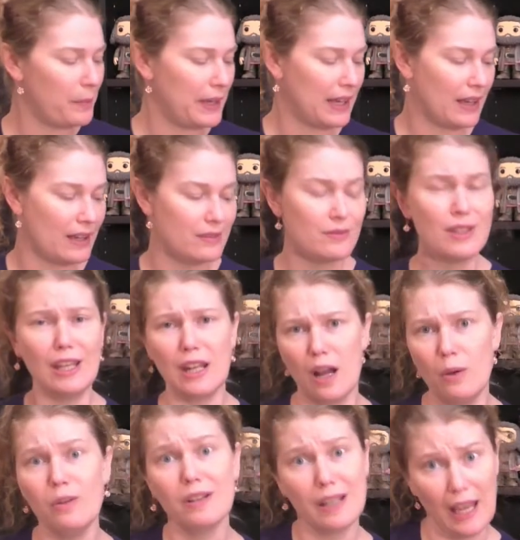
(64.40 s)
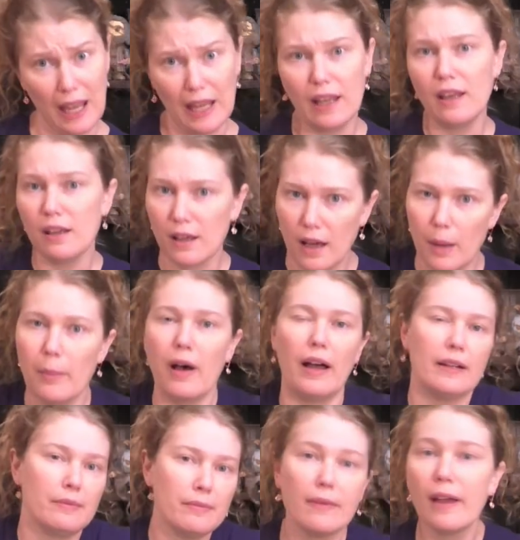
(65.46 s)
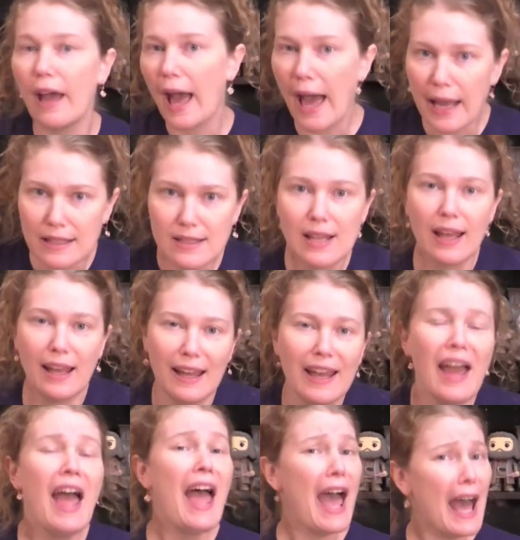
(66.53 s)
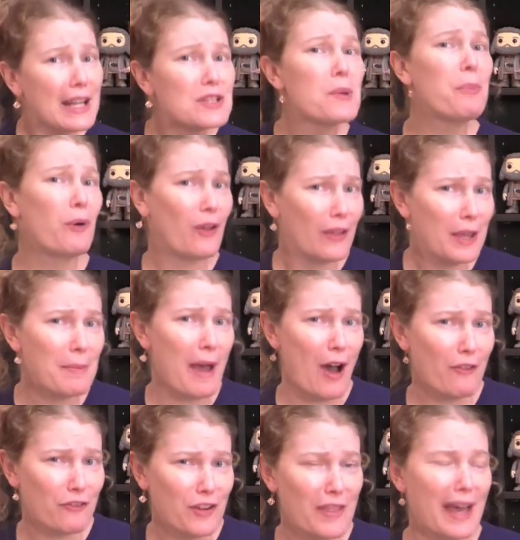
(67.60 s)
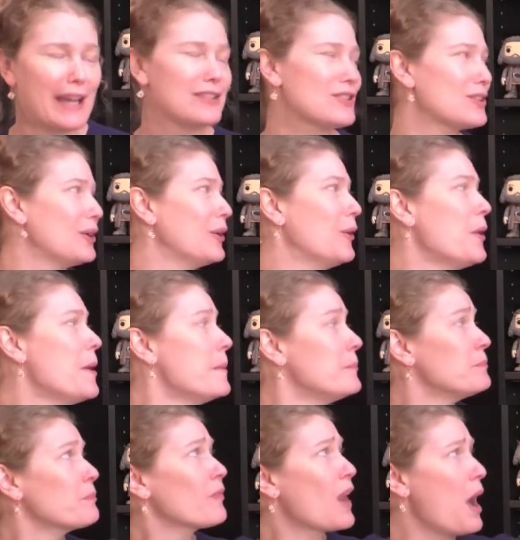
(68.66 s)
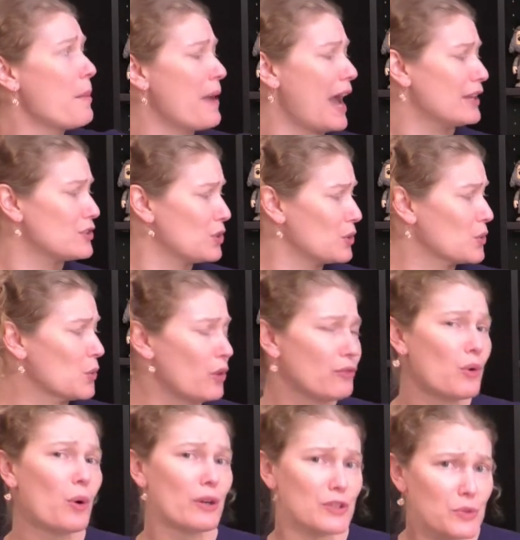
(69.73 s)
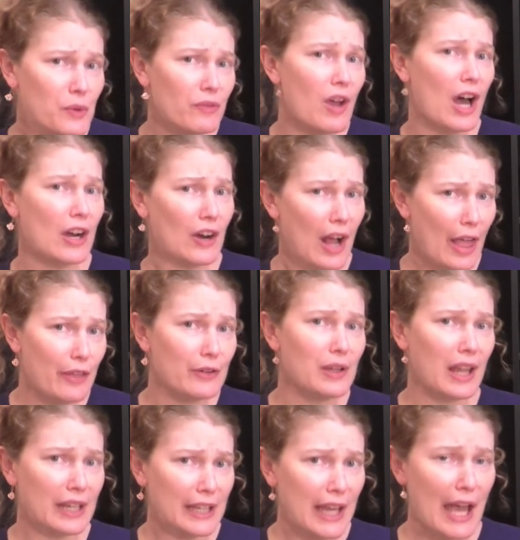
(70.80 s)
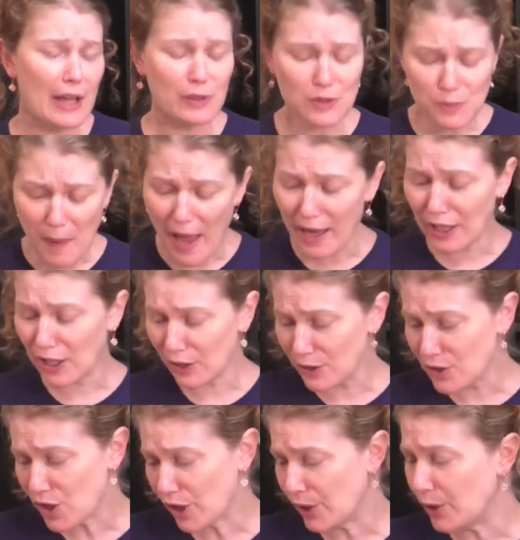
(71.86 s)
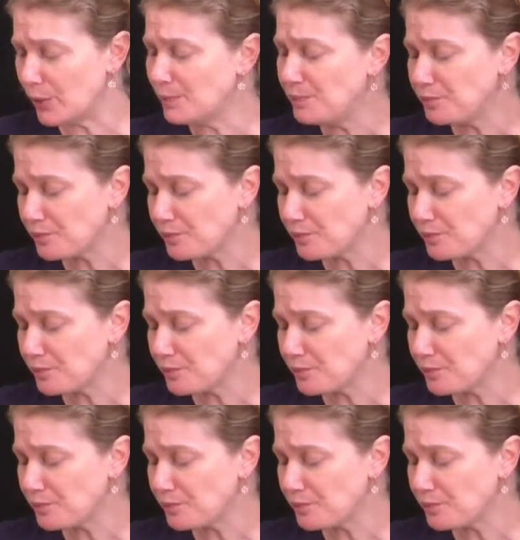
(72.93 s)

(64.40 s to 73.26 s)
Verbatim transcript: because, you know, King, come on, had to had to pull him out for that too. Um, as usual, of course, we've got our other lucky idols back here too.